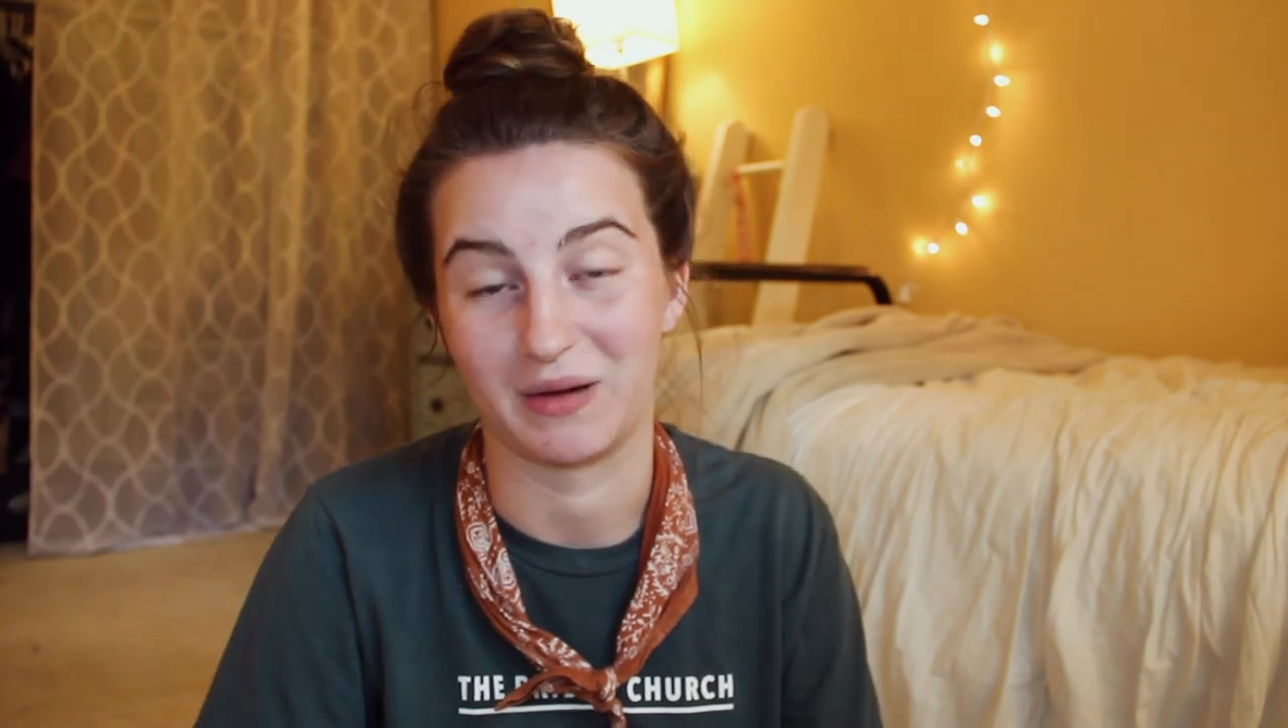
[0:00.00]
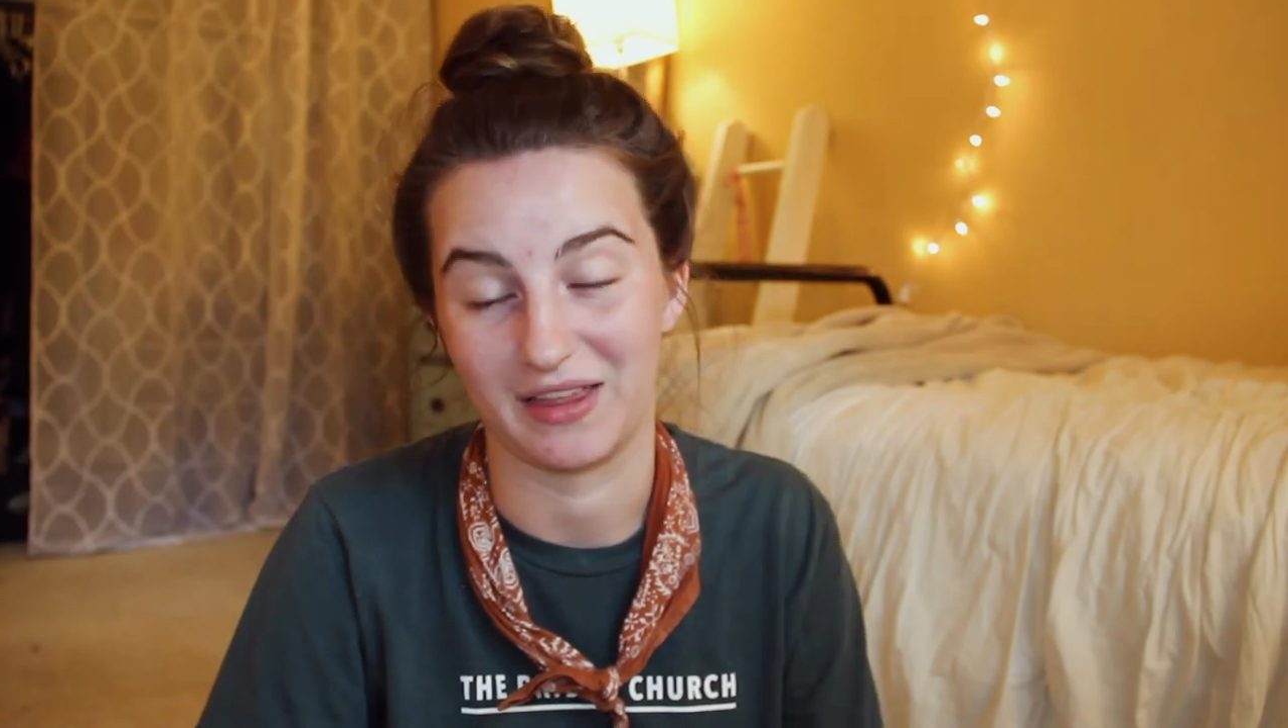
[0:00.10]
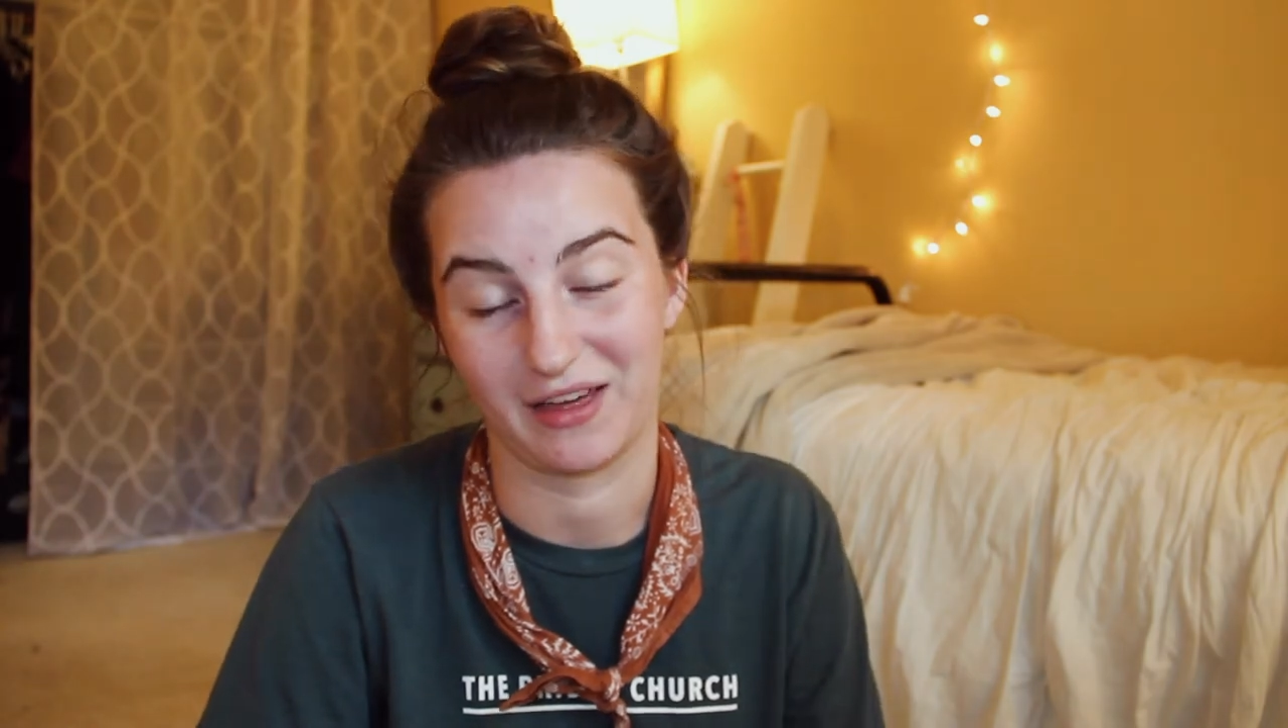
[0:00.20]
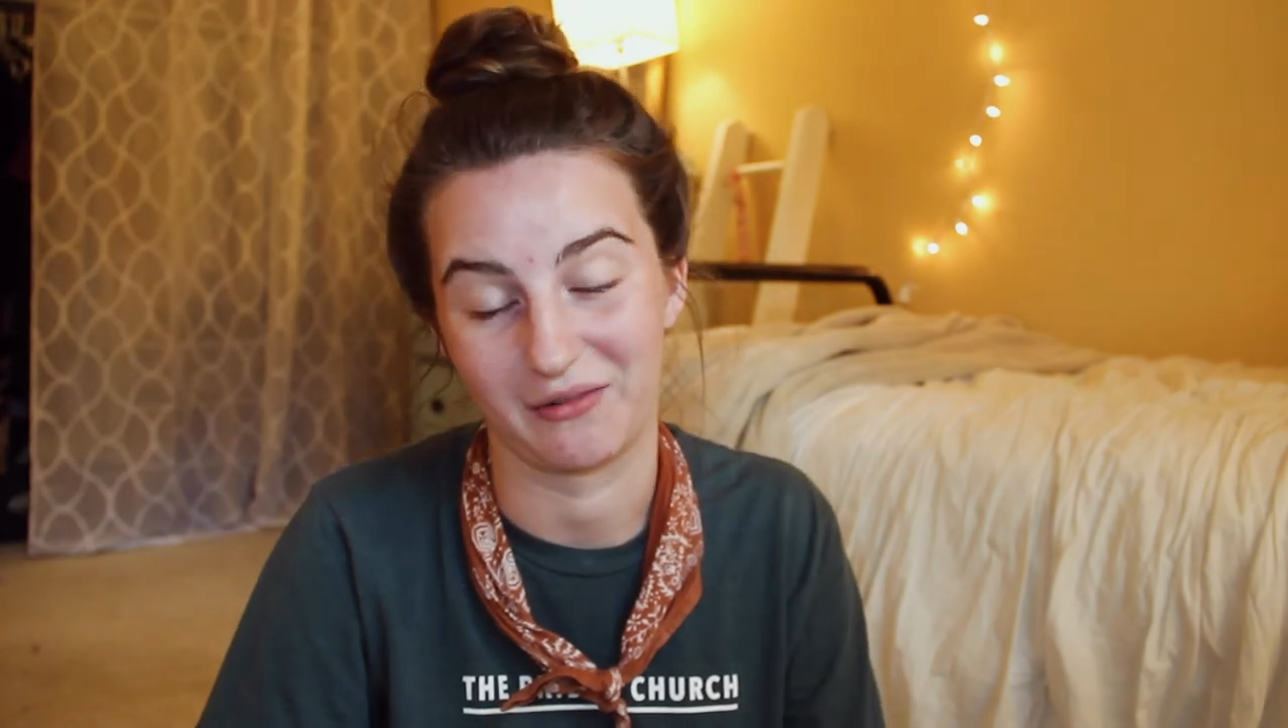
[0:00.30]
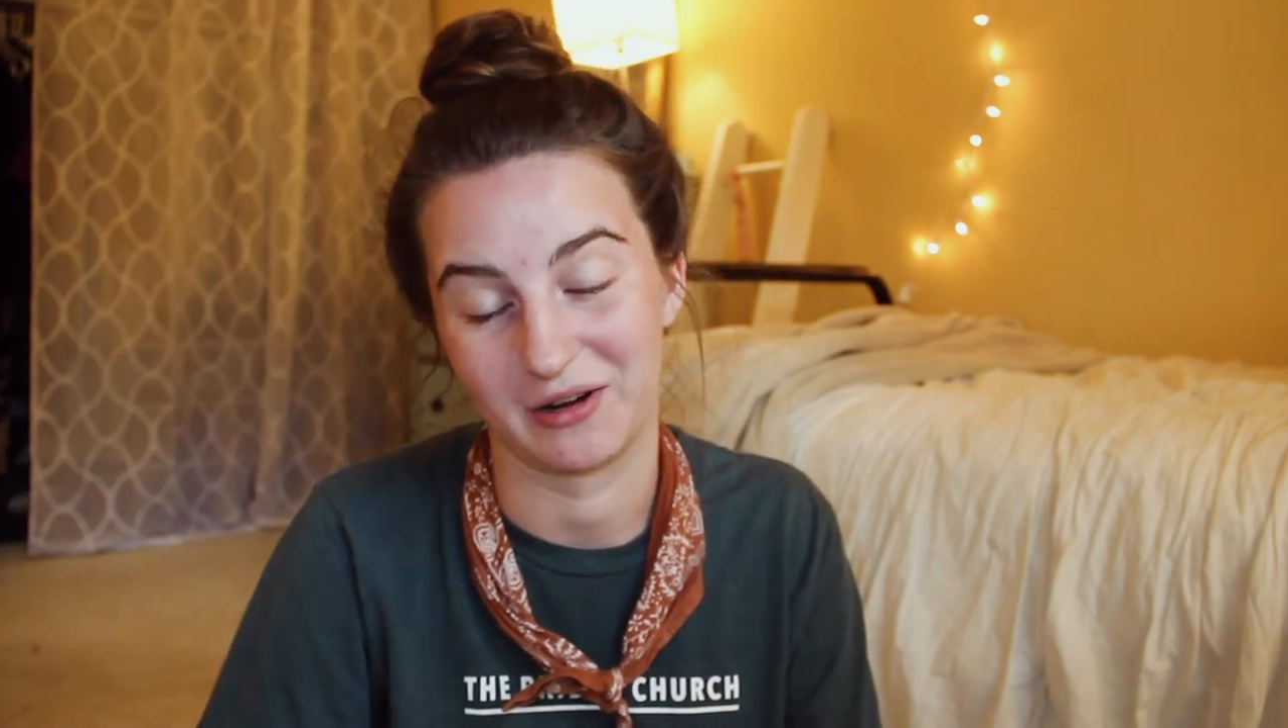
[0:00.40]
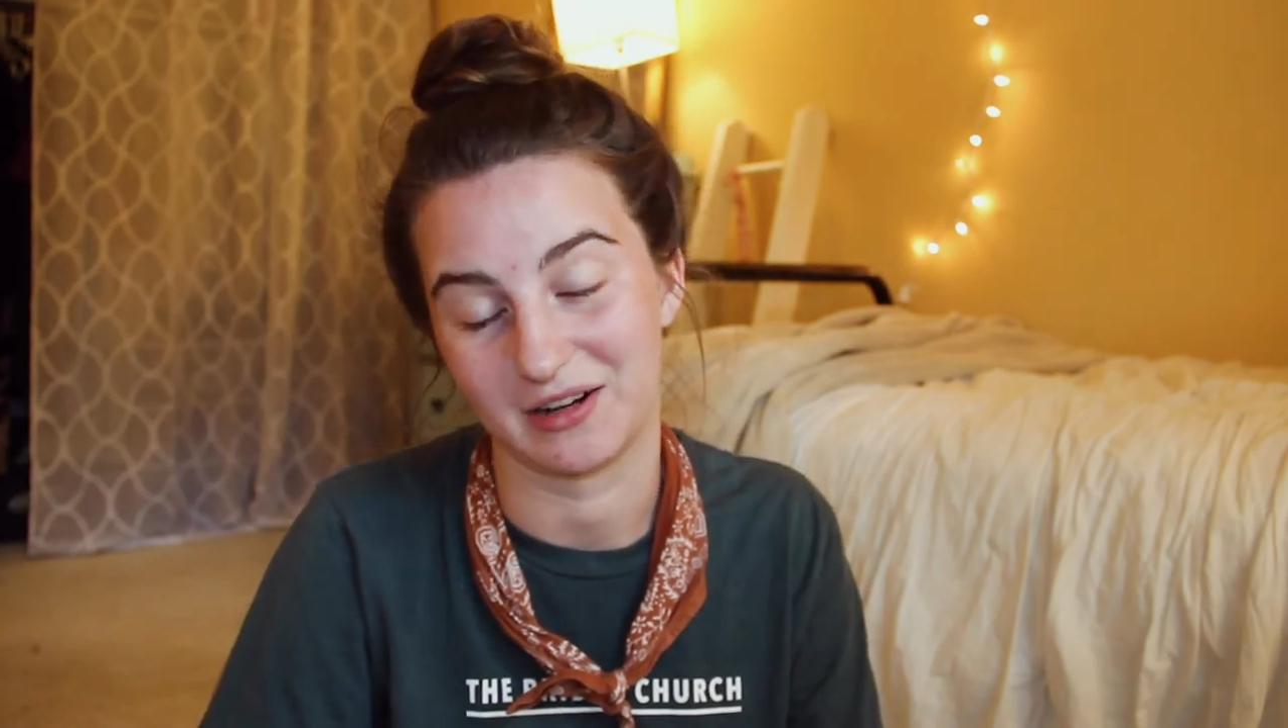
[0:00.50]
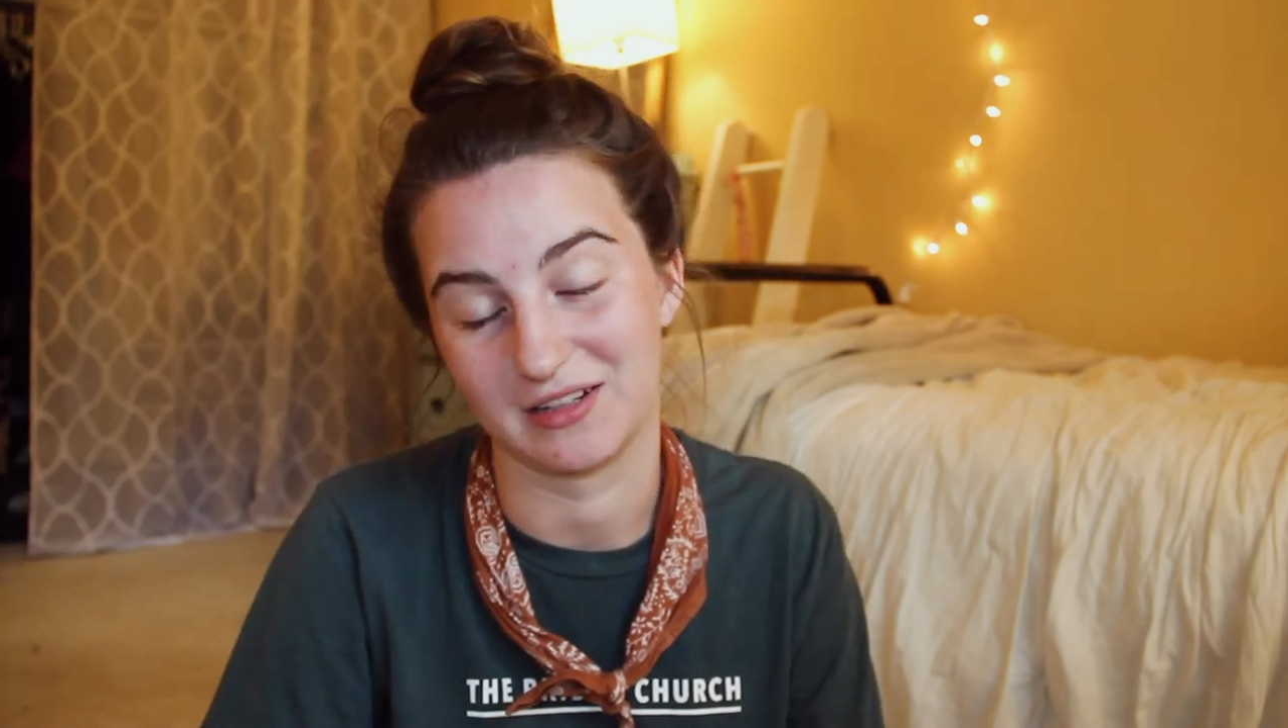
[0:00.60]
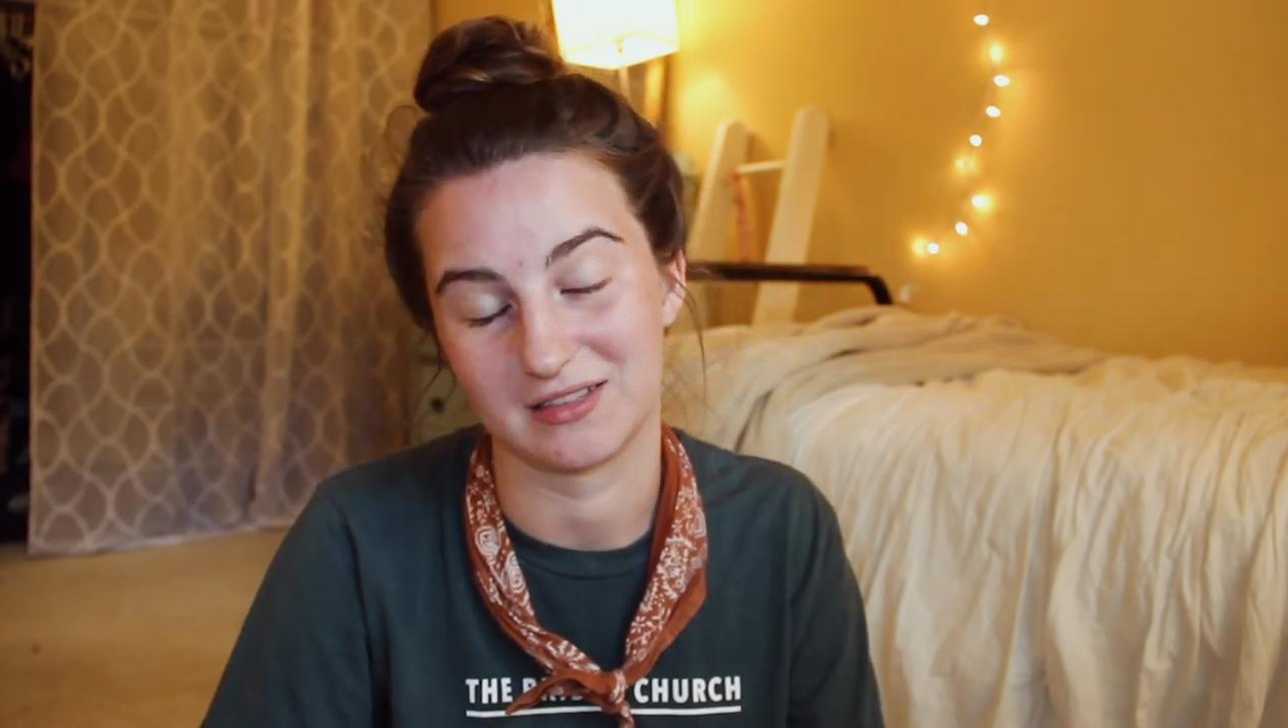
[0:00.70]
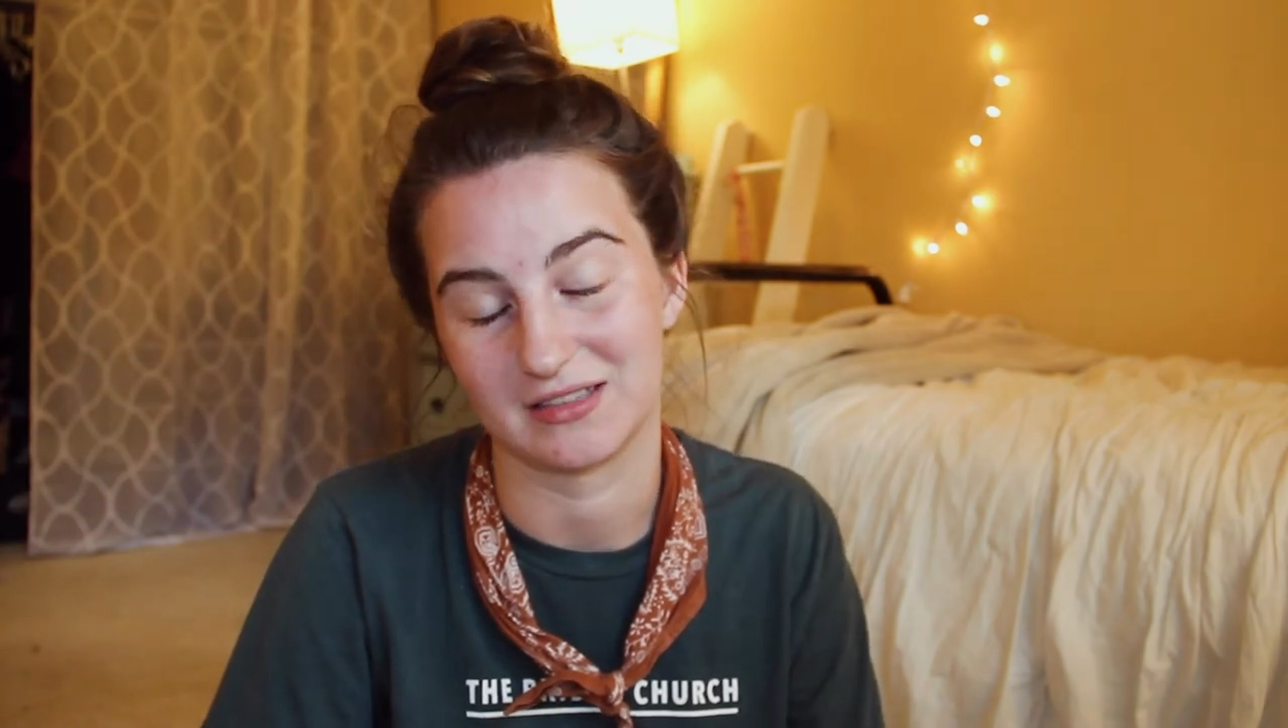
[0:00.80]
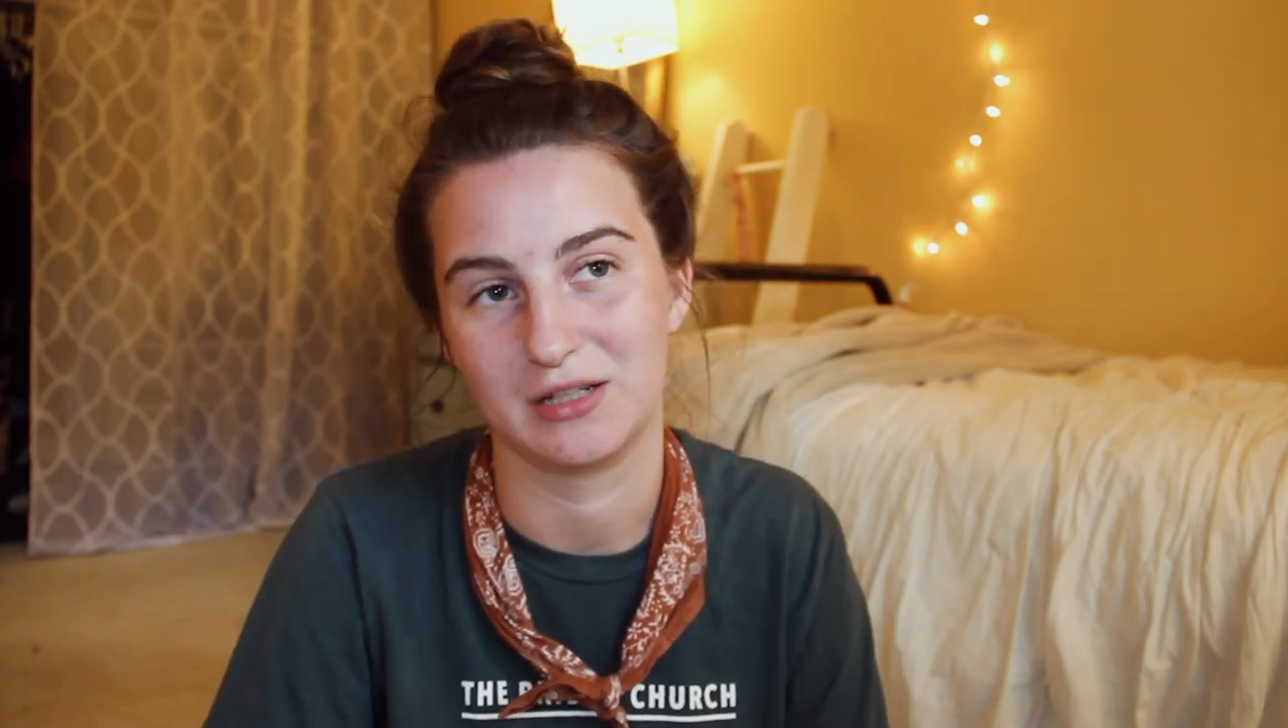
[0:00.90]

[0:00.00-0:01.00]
by that one because